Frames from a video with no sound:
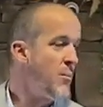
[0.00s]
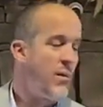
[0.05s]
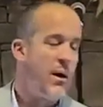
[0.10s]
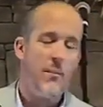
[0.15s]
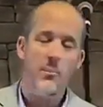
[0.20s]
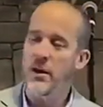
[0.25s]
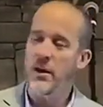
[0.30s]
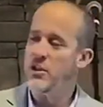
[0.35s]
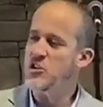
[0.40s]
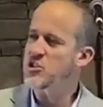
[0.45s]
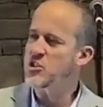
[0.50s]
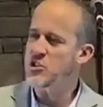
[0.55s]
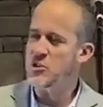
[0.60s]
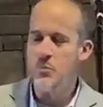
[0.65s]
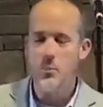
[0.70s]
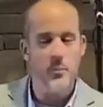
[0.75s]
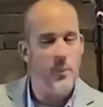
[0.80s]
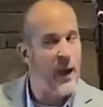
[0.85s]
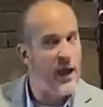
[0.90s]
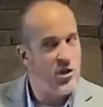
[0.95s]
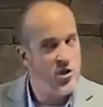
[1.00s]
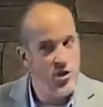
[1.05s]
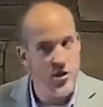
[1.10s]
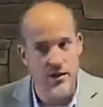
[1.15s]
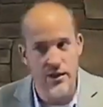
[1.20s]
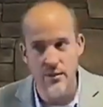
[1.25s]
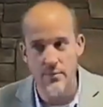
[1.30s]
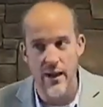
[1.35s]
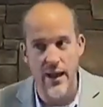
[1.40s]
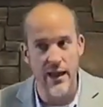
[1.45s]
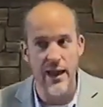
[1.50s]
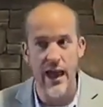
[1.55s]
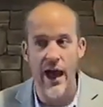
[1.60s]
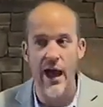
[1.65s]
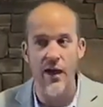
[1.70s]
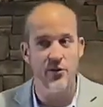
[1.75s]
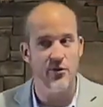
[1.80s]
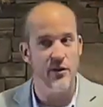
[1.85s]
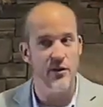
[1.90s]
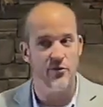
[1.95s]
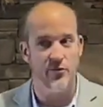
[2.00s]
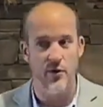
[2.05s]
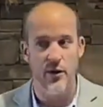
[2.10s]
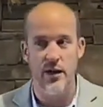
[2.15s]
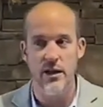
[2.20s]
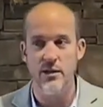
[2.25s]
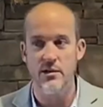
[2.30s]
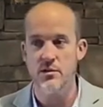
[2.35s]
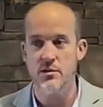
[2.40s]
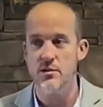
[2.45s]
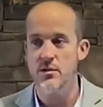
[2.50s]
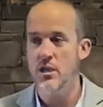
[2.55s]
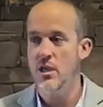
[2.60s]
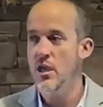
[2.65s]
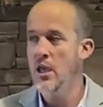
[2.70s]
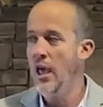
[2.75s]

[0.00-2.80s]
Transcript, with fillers: but especially my Catholic friends.